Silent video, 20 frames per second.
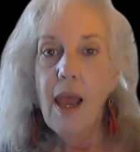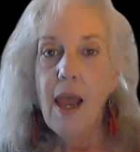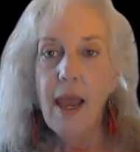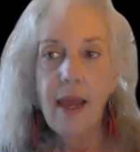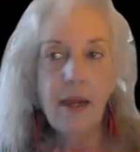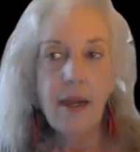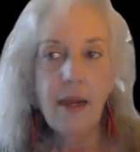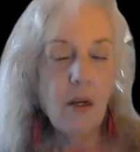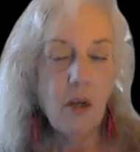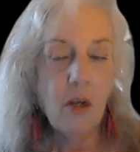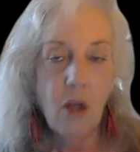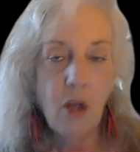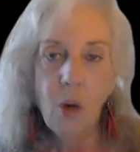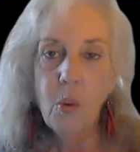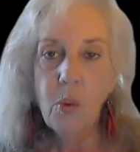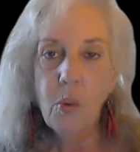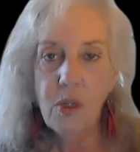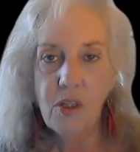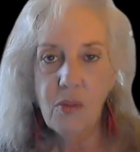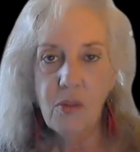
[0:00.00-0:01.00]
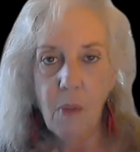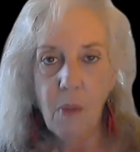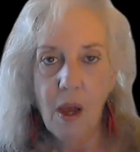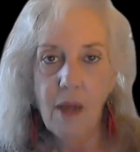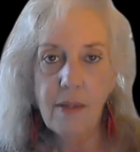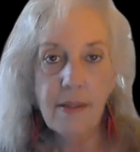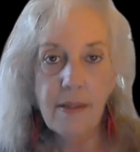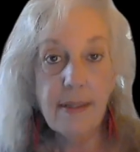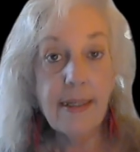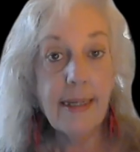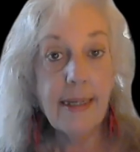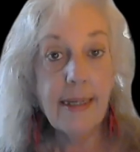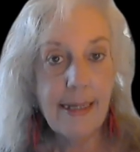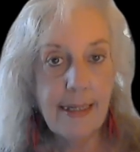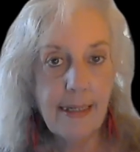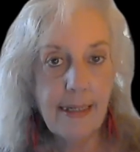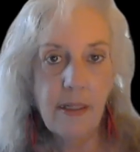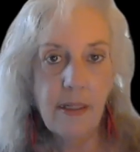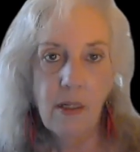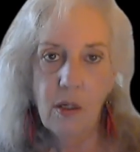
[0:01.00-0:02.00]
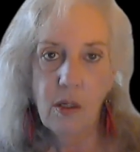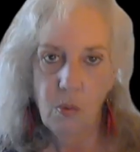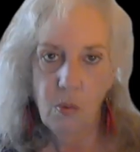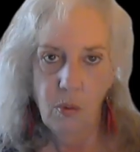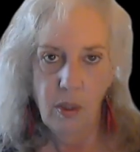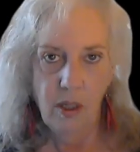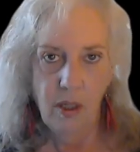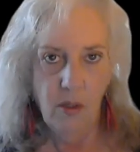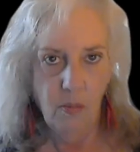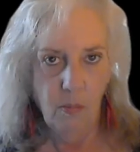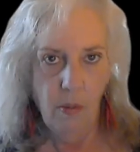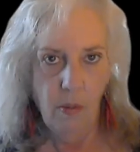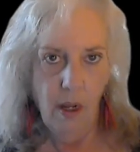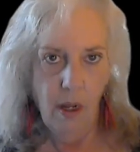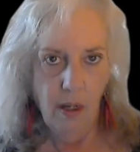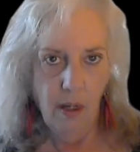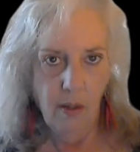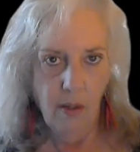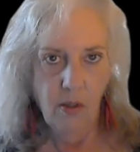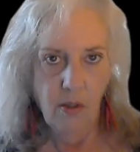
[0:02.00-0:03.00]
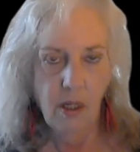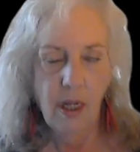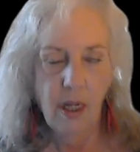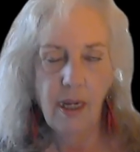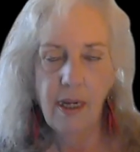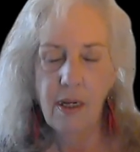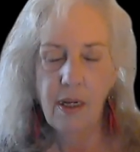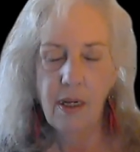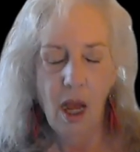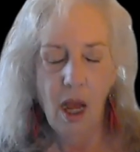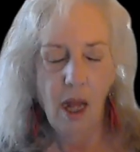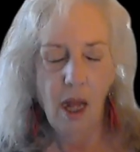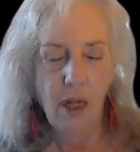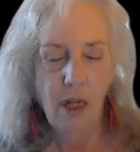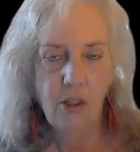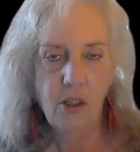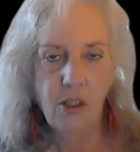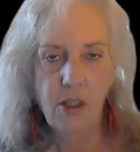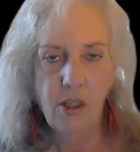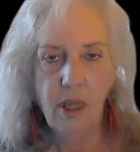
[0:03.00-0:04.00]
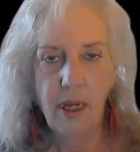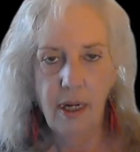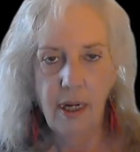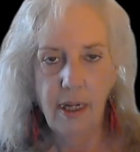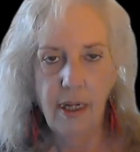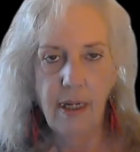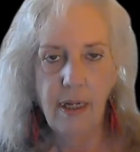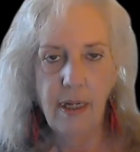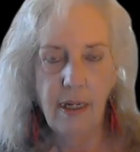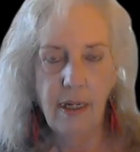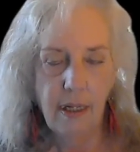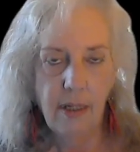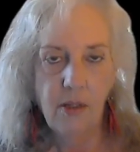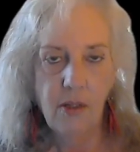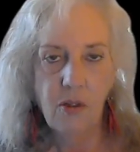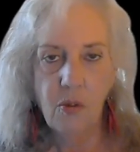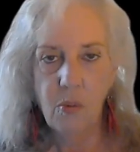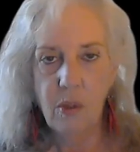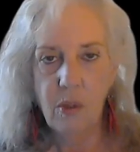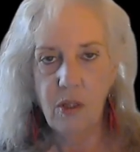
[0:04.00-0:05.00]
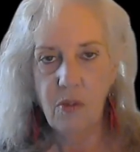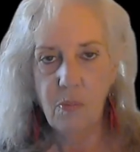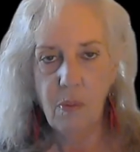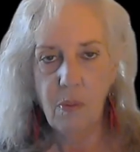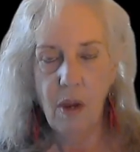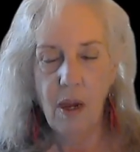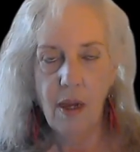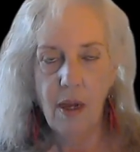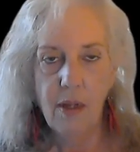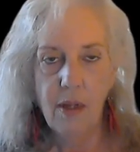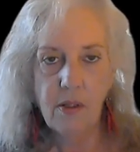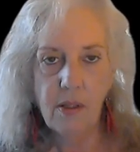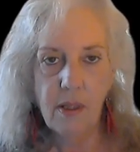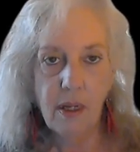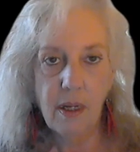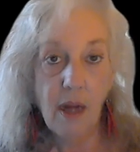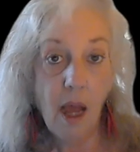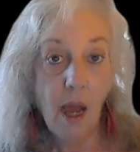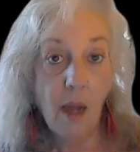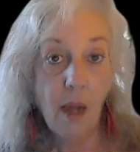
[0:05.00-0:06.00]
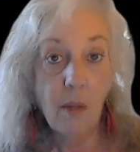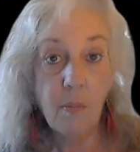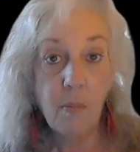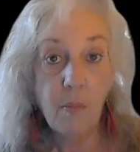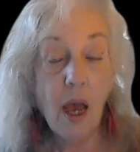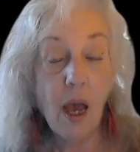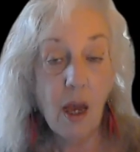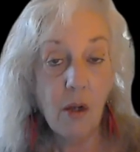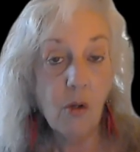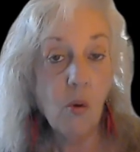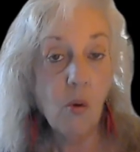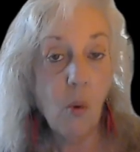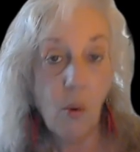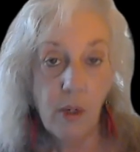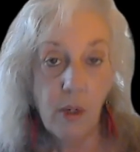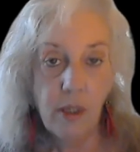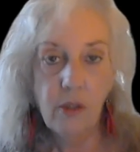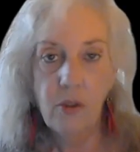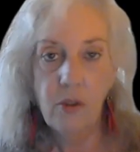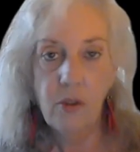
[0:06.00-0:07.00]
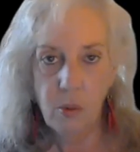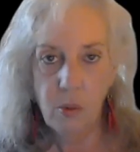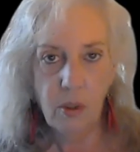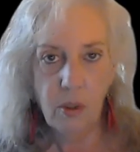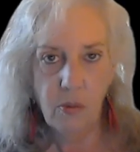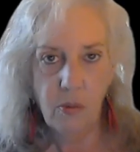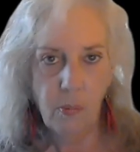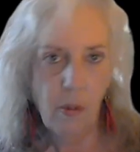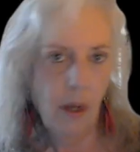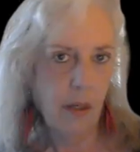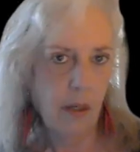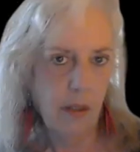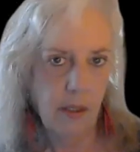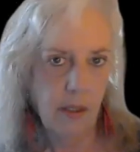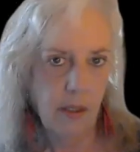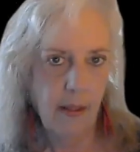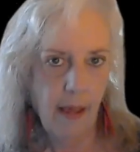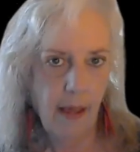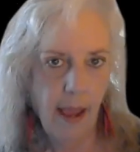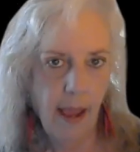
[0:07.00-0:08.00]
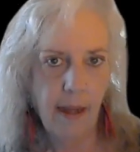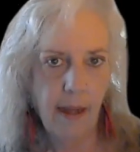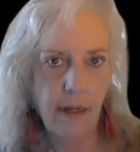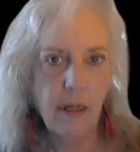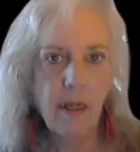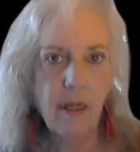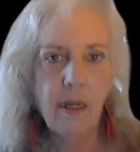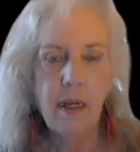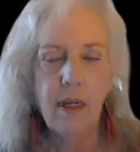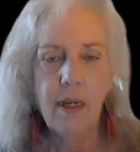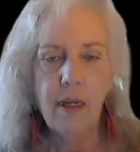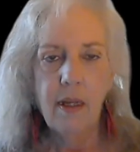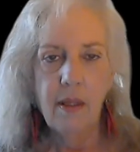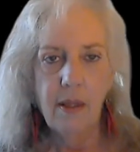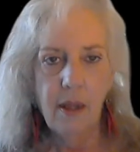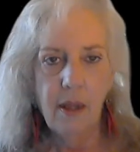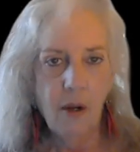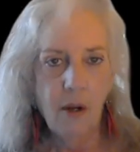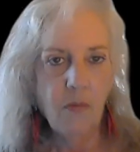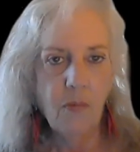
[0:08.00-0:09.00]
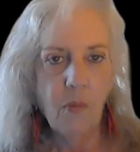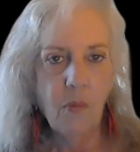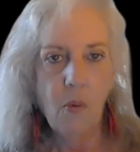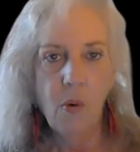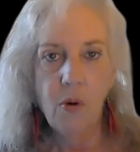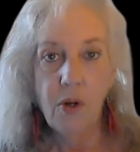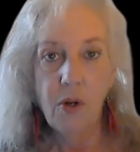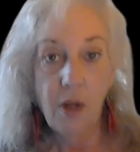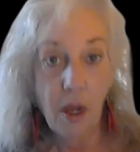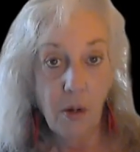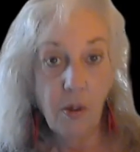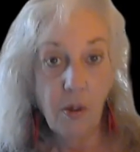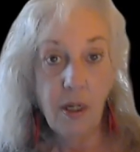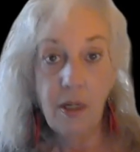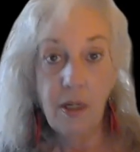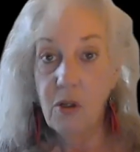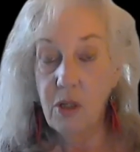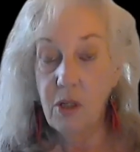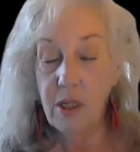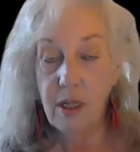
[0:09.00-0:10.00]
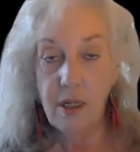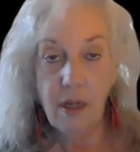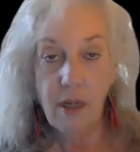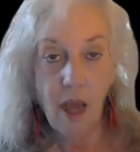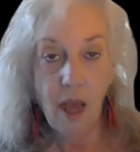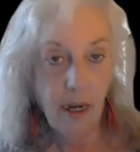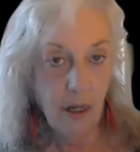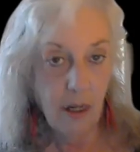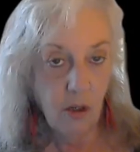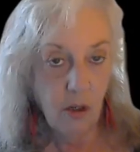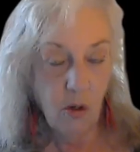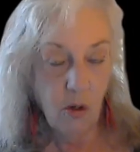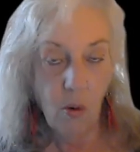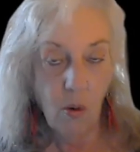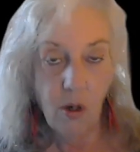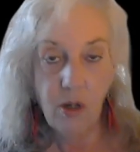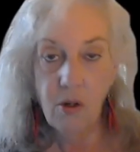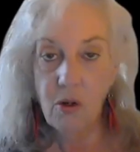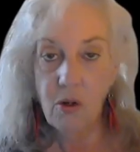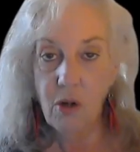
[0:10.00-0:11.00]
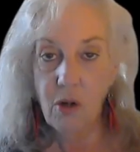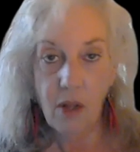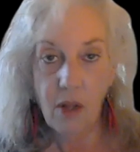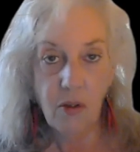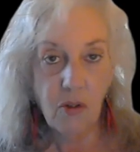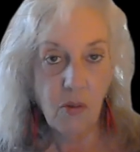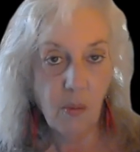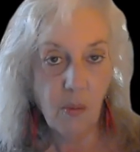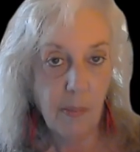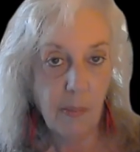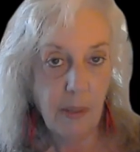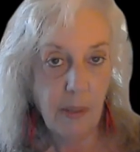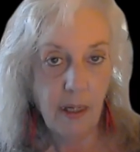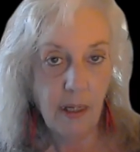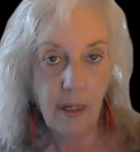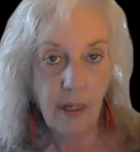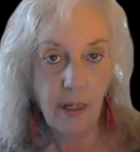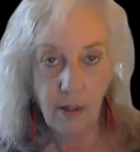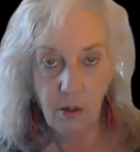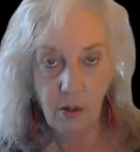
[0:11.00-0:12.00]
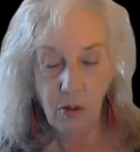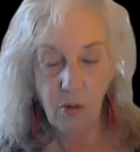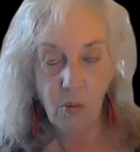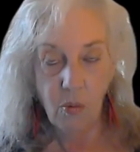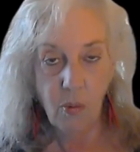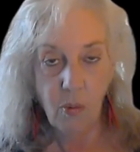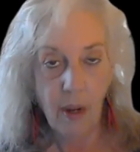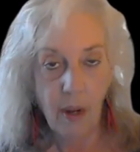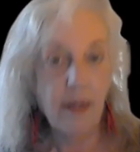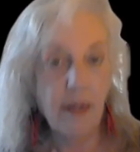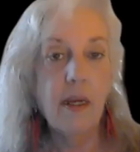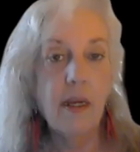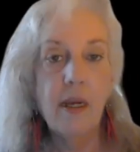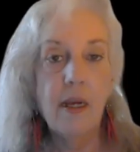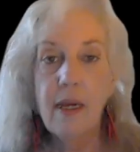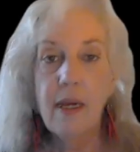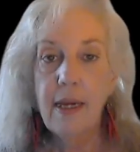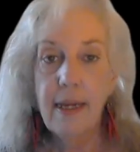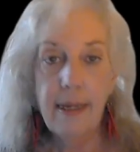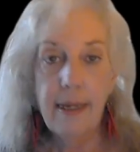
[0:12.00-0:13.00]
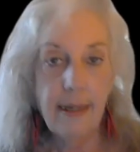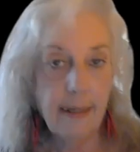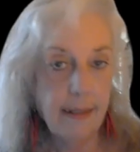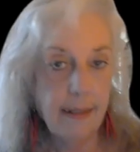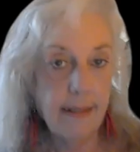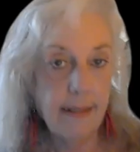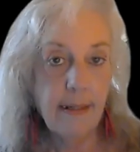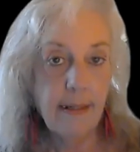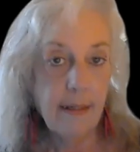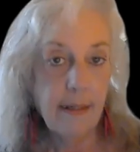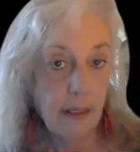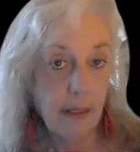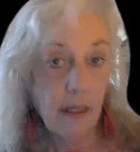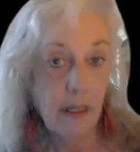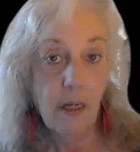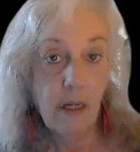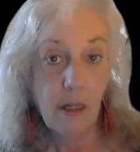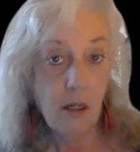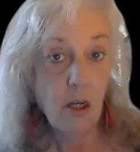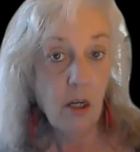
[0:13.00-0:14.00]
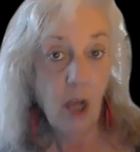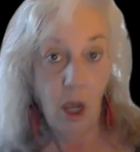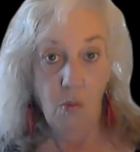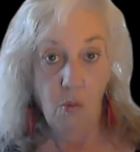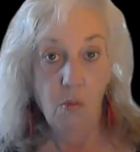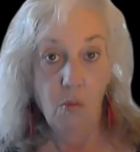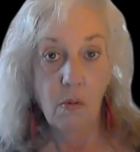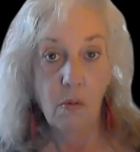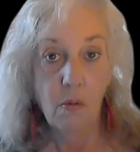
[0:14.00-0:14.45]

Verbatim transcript: And no response is a response. Acknowledge that it is a response, that I'm not going to respond to that. Therefore, noting you did not ignore it, you're not sweeping it under the rug, it's no,